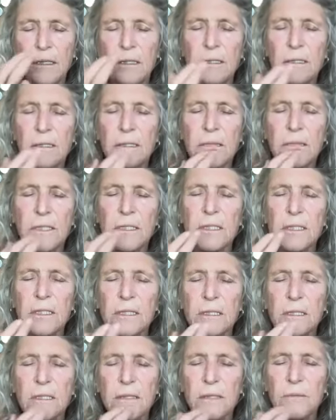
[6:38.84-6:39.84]
And
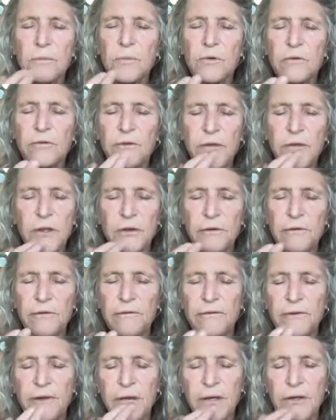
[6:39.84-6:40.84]
moving your
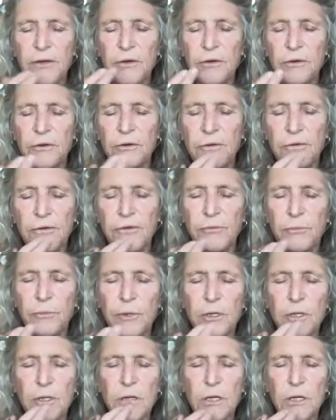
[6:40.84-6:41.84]
fingers
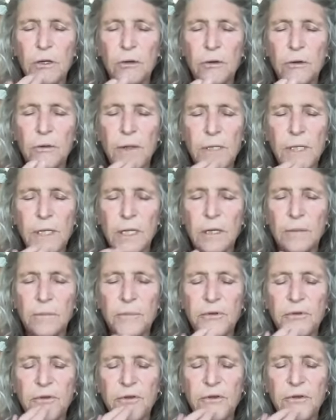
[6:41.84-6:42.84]
below the
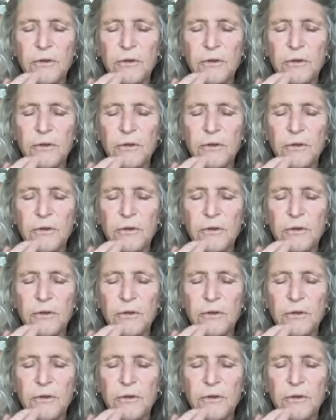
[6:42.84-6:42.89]
lips,